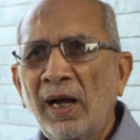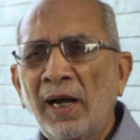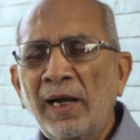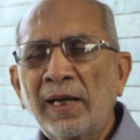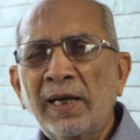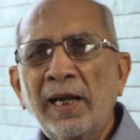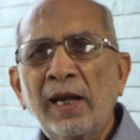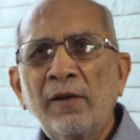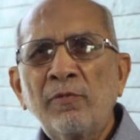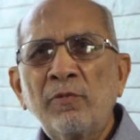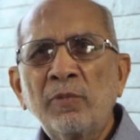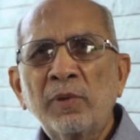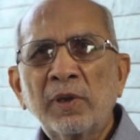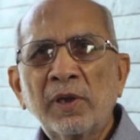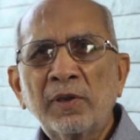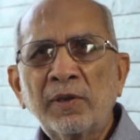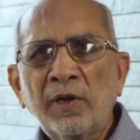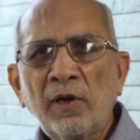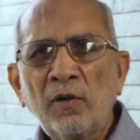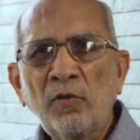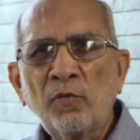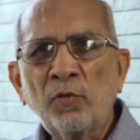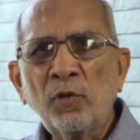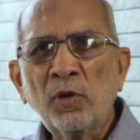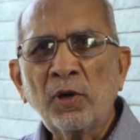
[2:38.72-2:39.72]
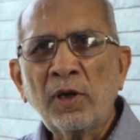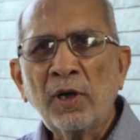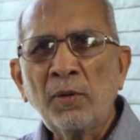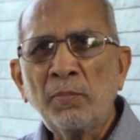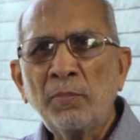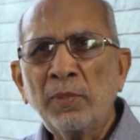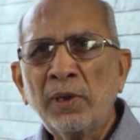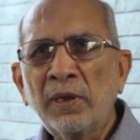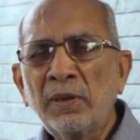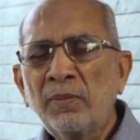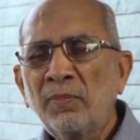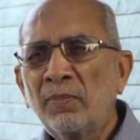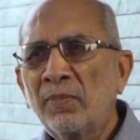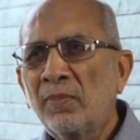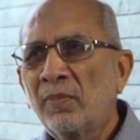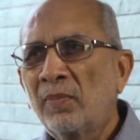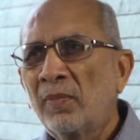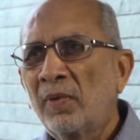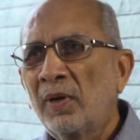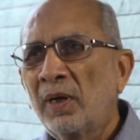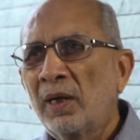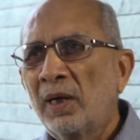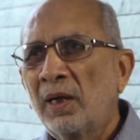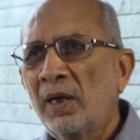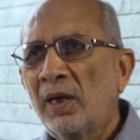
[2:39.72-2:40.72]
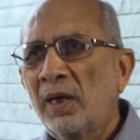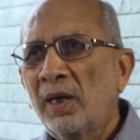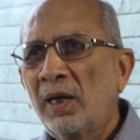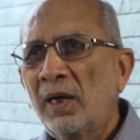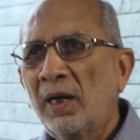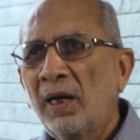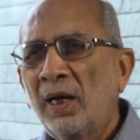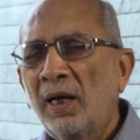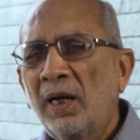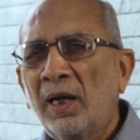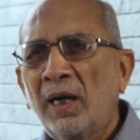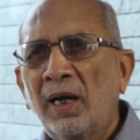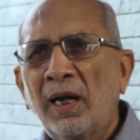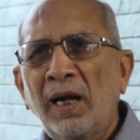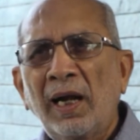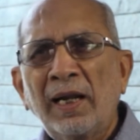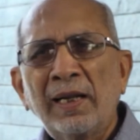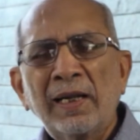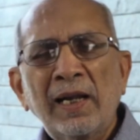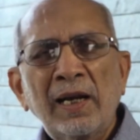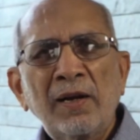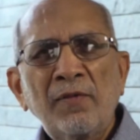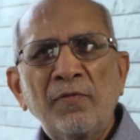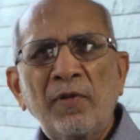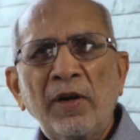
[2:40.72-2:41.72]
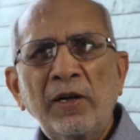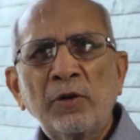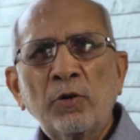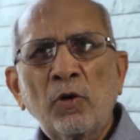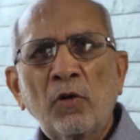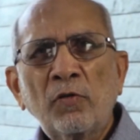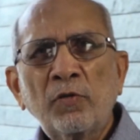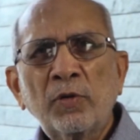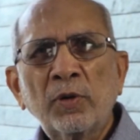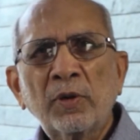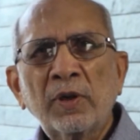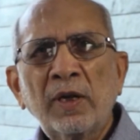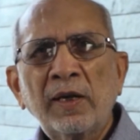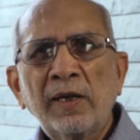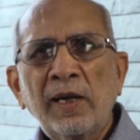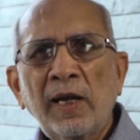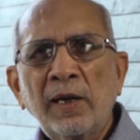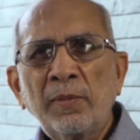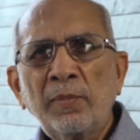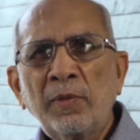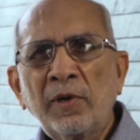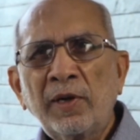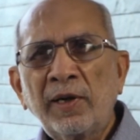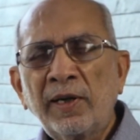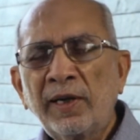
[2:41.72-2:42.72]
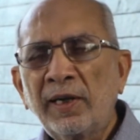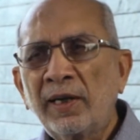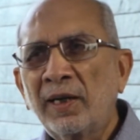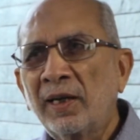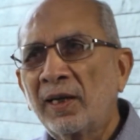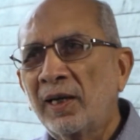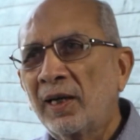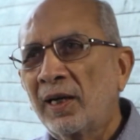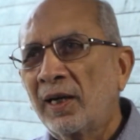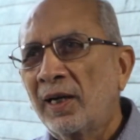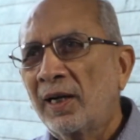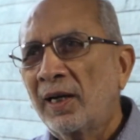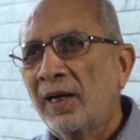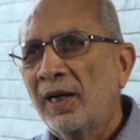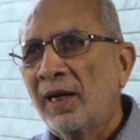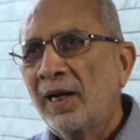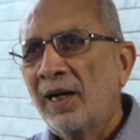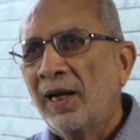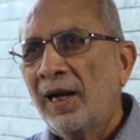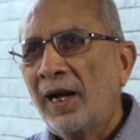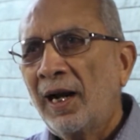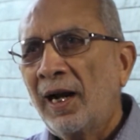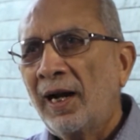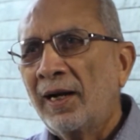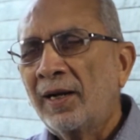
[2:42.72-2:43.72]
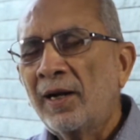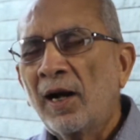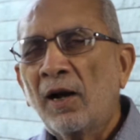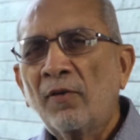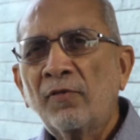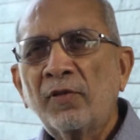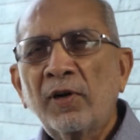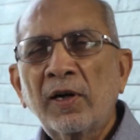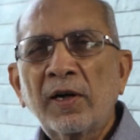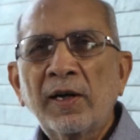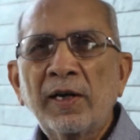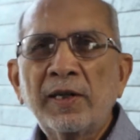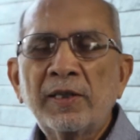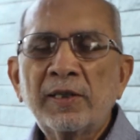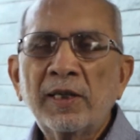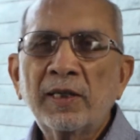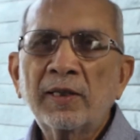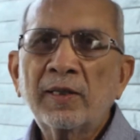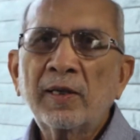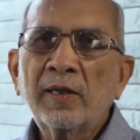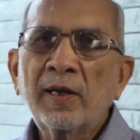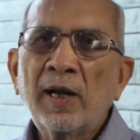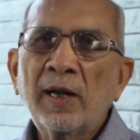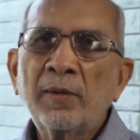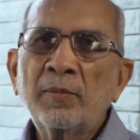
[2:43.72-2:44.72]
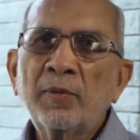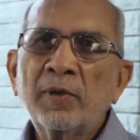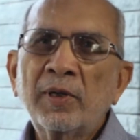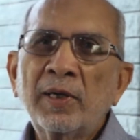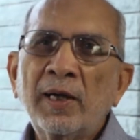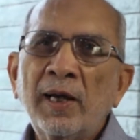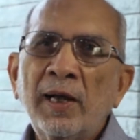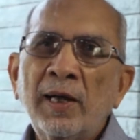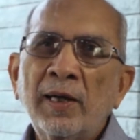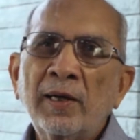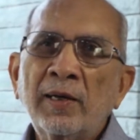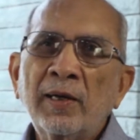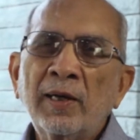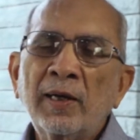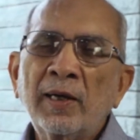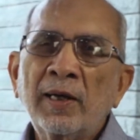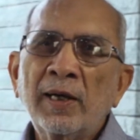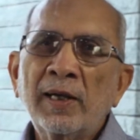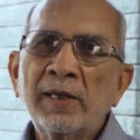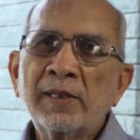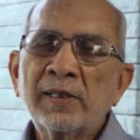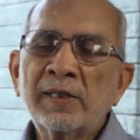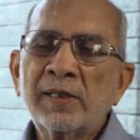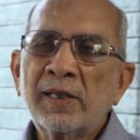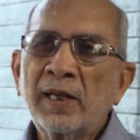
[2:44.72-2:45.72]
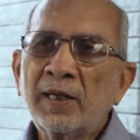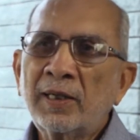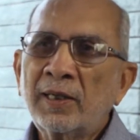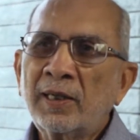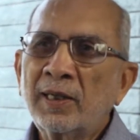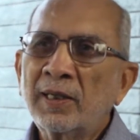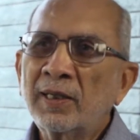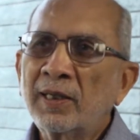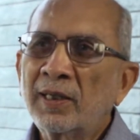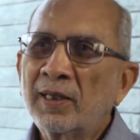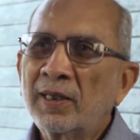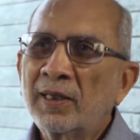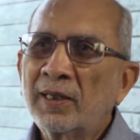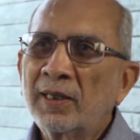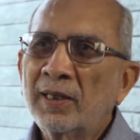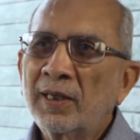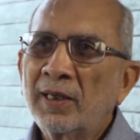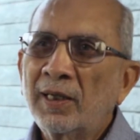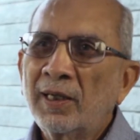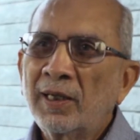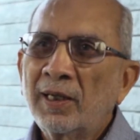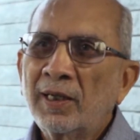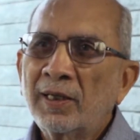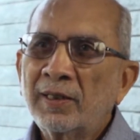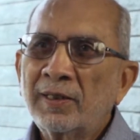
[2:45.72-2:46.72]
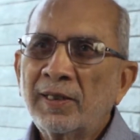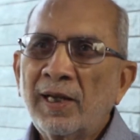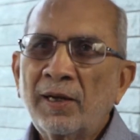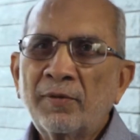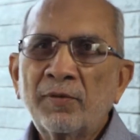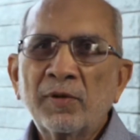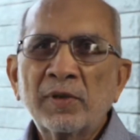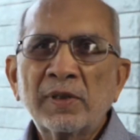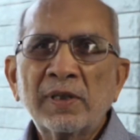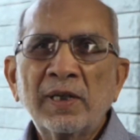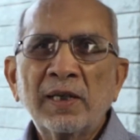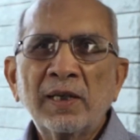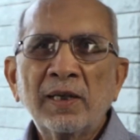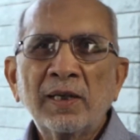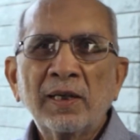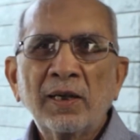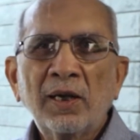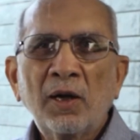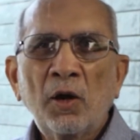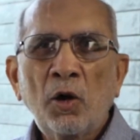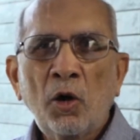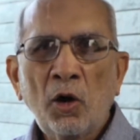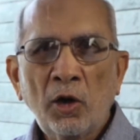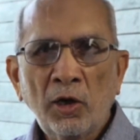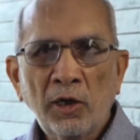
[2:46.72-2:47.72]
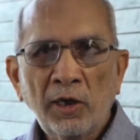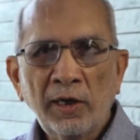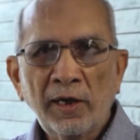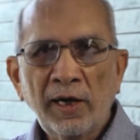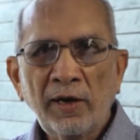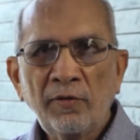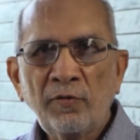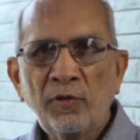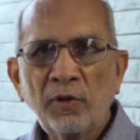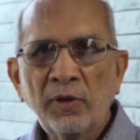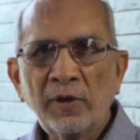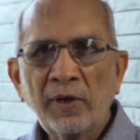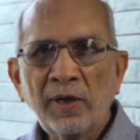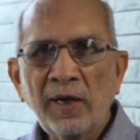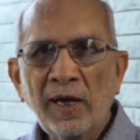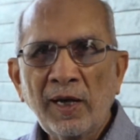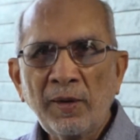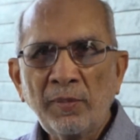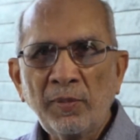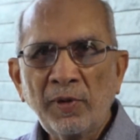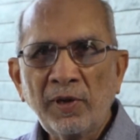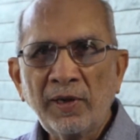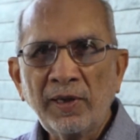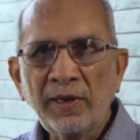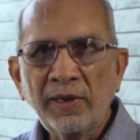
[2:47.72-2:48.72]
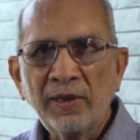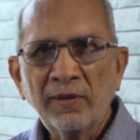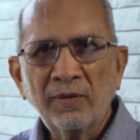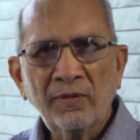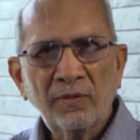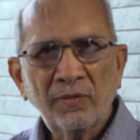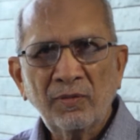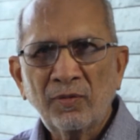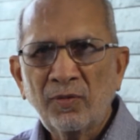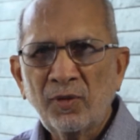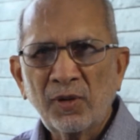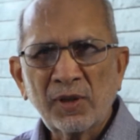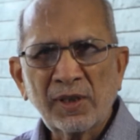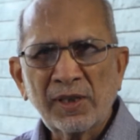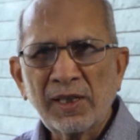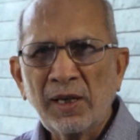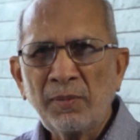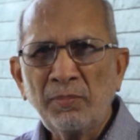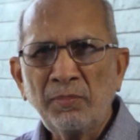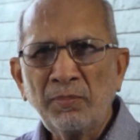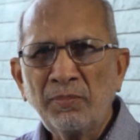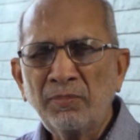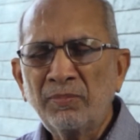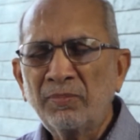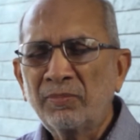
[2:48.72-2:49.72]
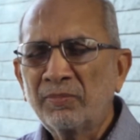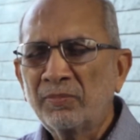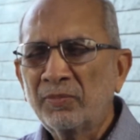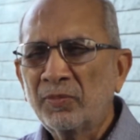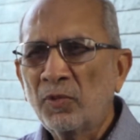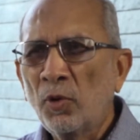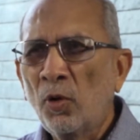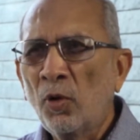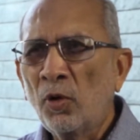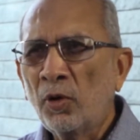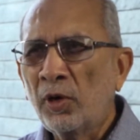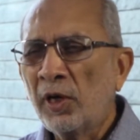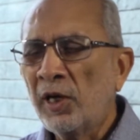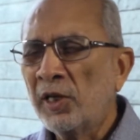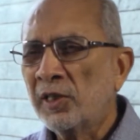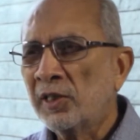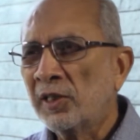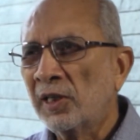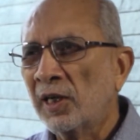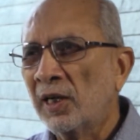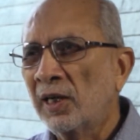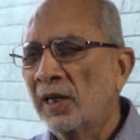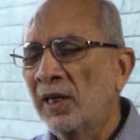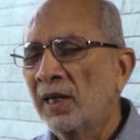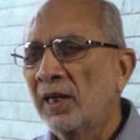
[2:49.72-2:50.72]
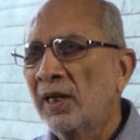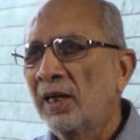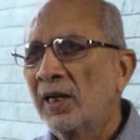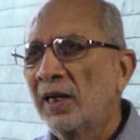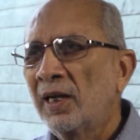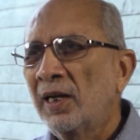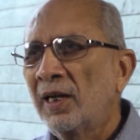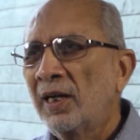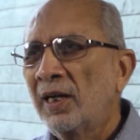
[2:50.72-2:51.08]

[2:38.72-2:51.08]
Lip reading: I gave him the telephone number, and then I went off to the library. And after reaching the library, I realized that that was a holiday for the library for some occasion.